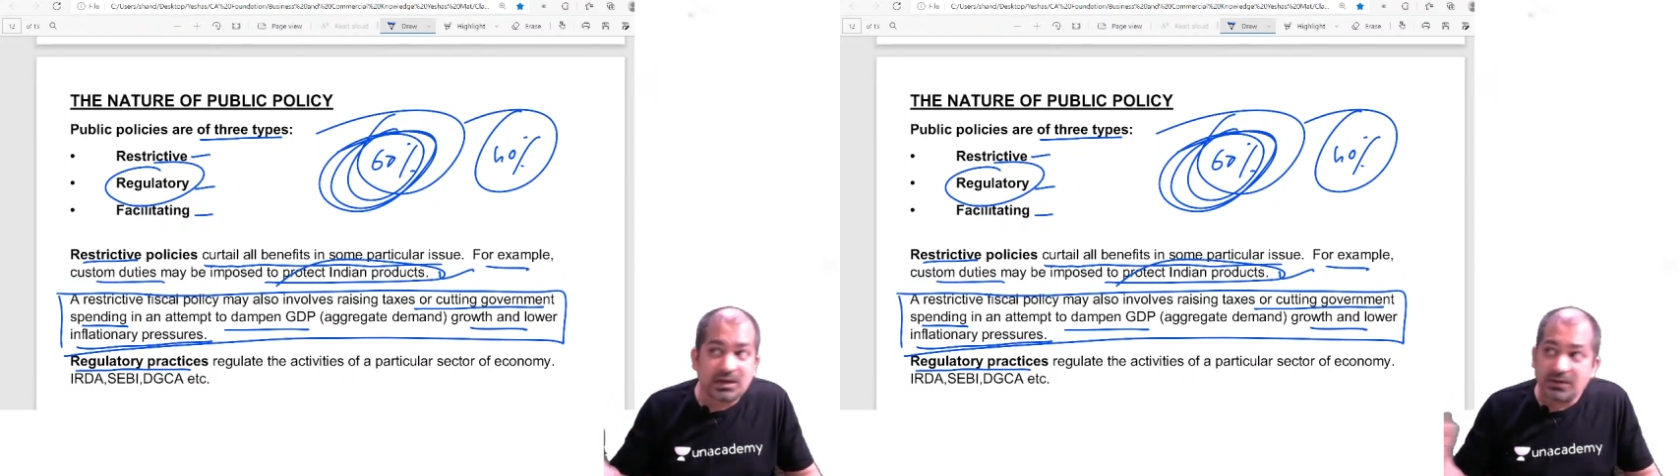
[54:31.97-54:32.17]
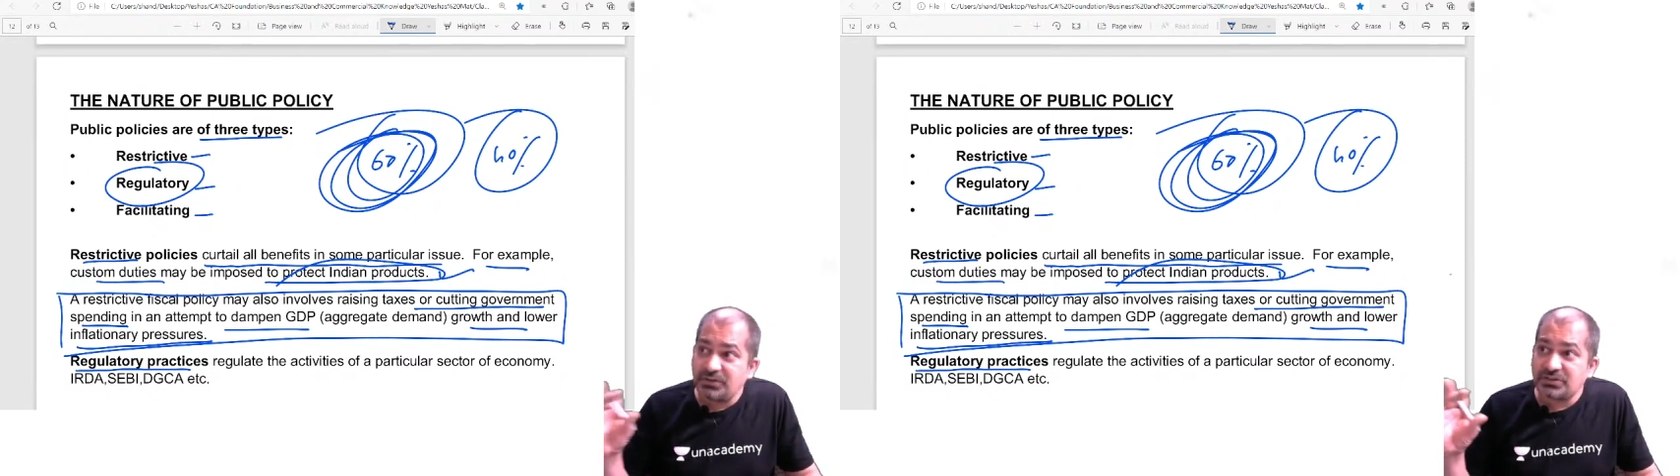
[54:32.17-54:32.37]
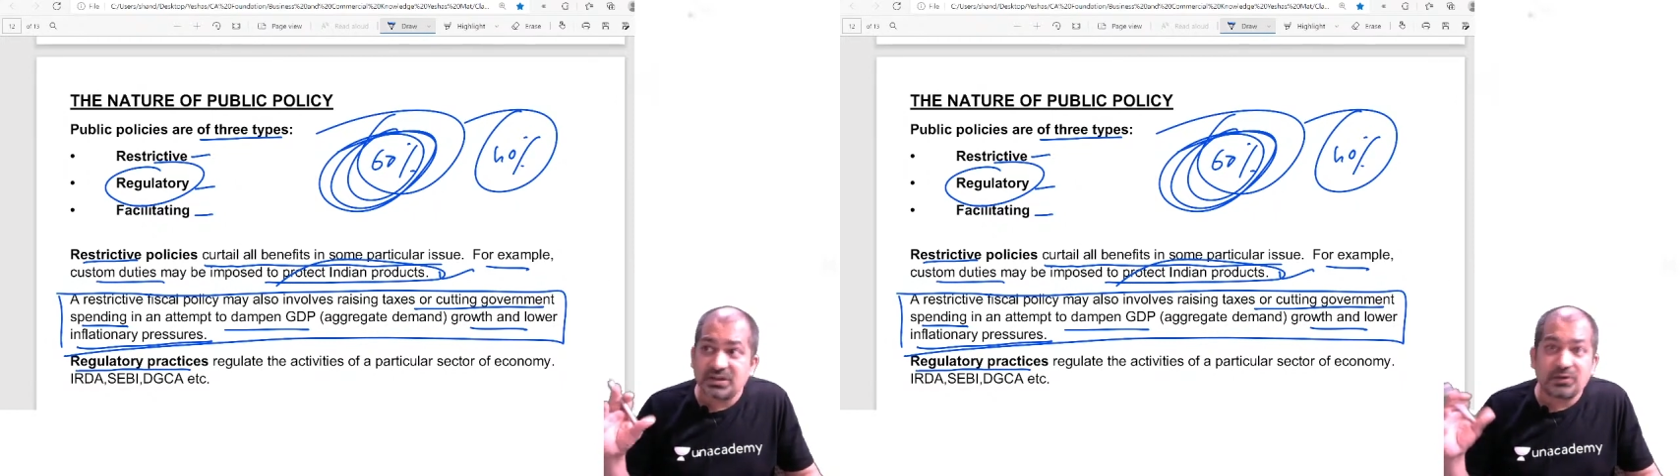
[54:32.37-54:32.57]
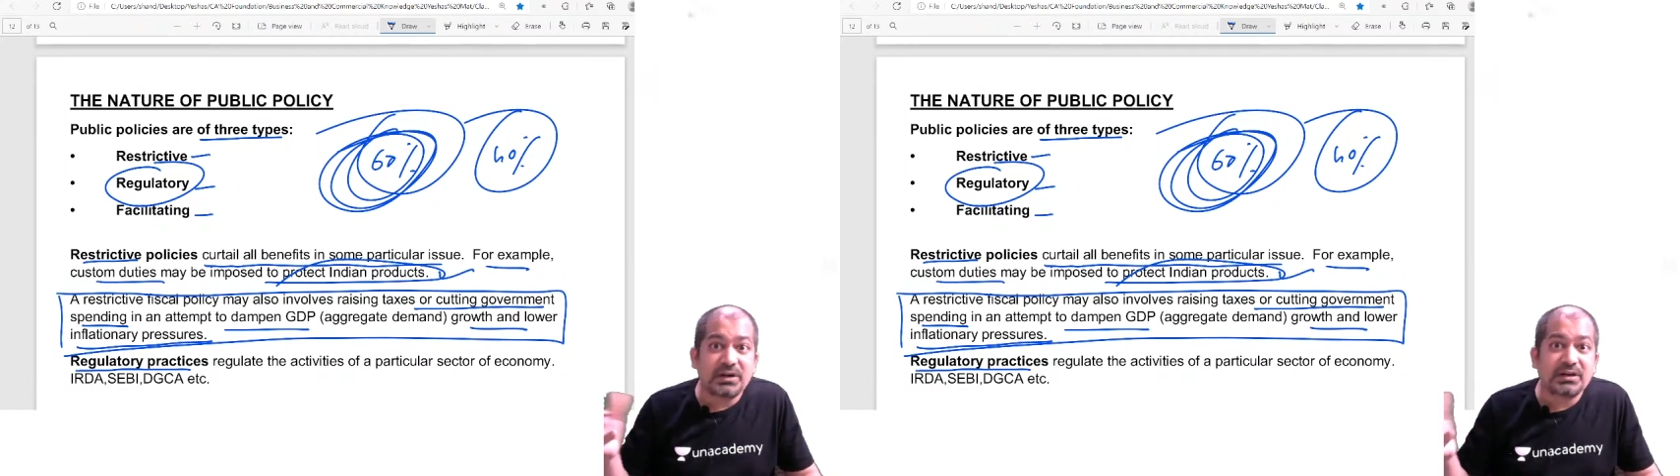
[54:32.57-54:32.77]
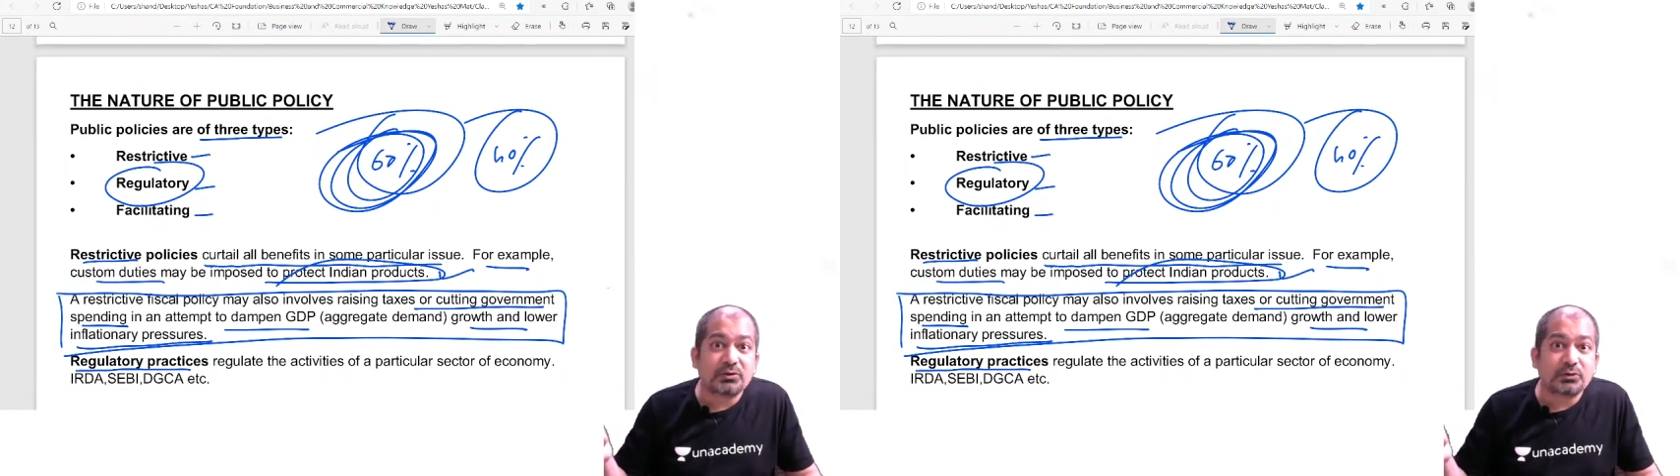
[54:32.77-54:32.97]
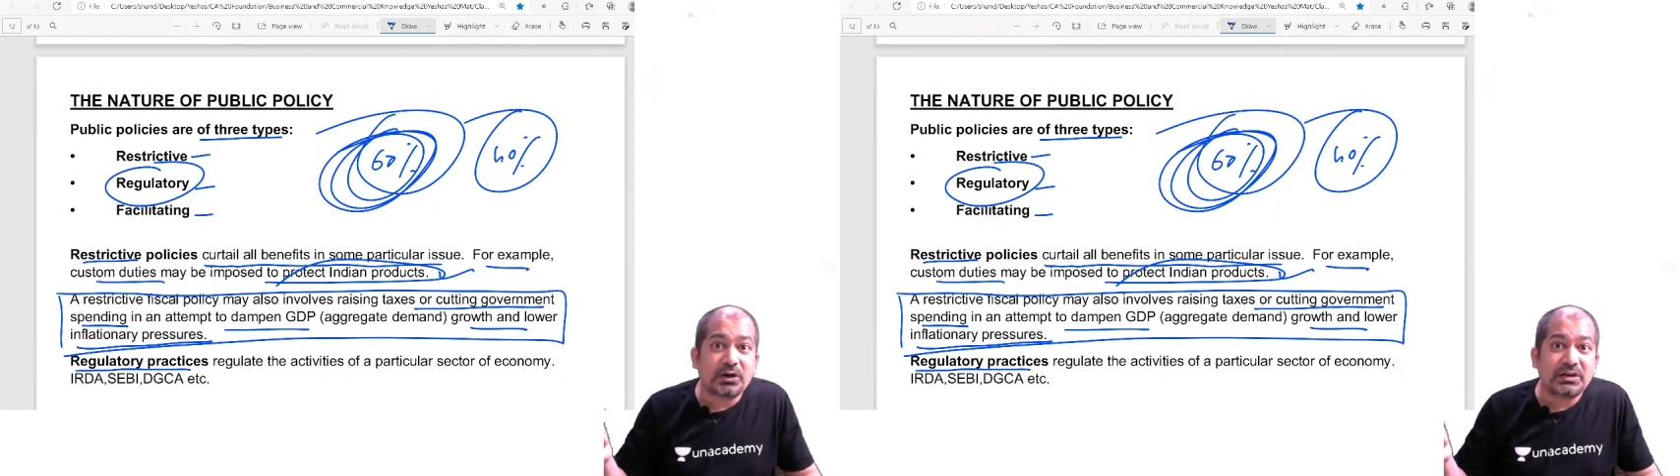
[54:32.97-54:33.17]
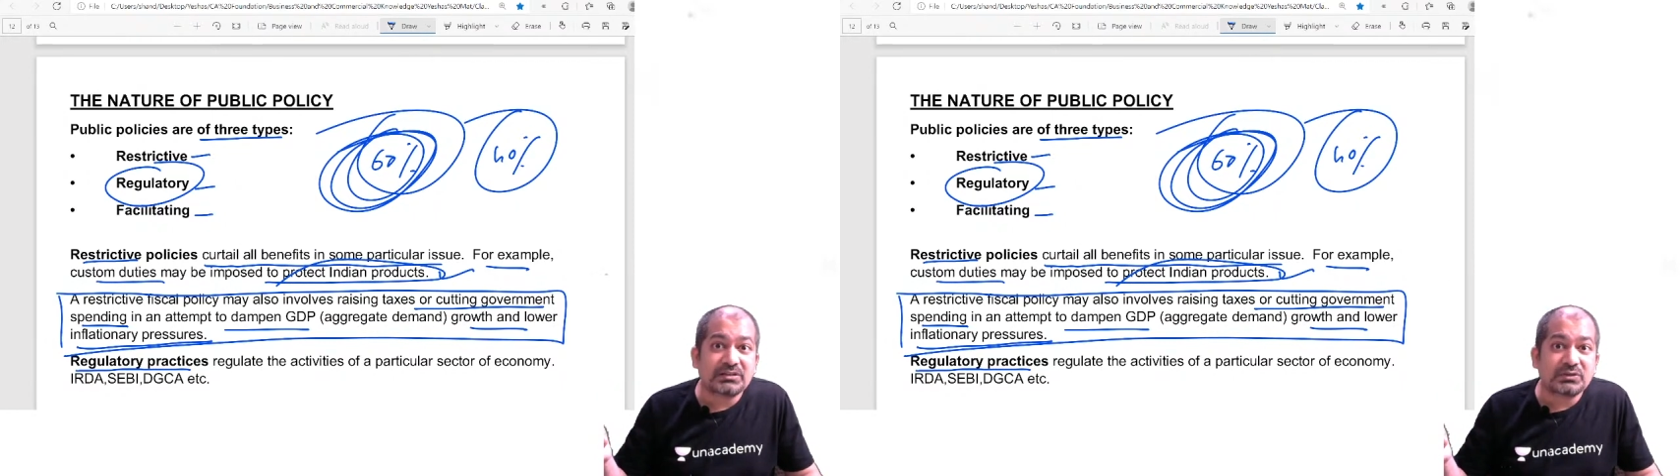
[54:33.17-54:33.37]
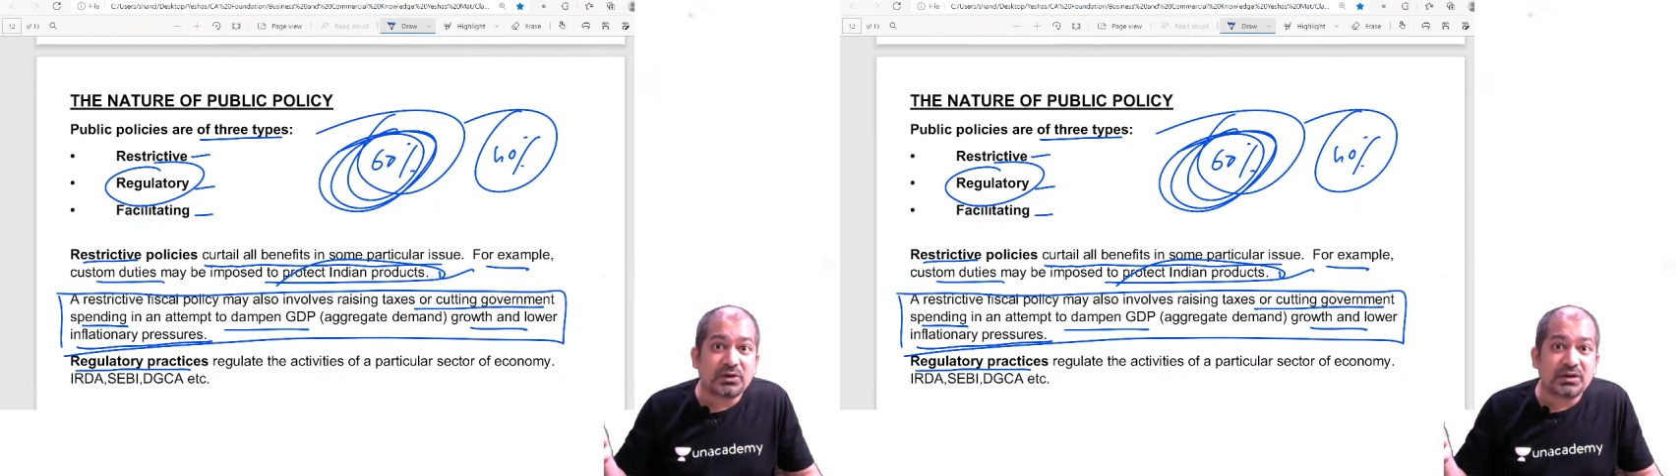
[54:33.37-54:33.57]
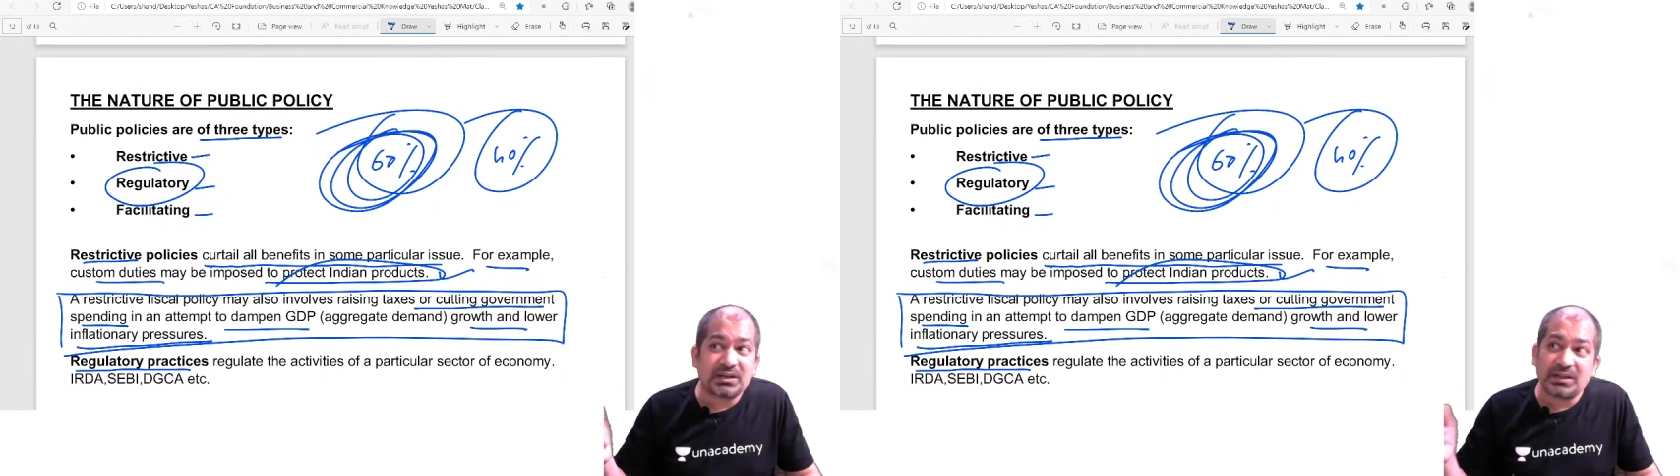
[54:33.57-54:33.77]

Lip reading: If this regulatory authority is not there,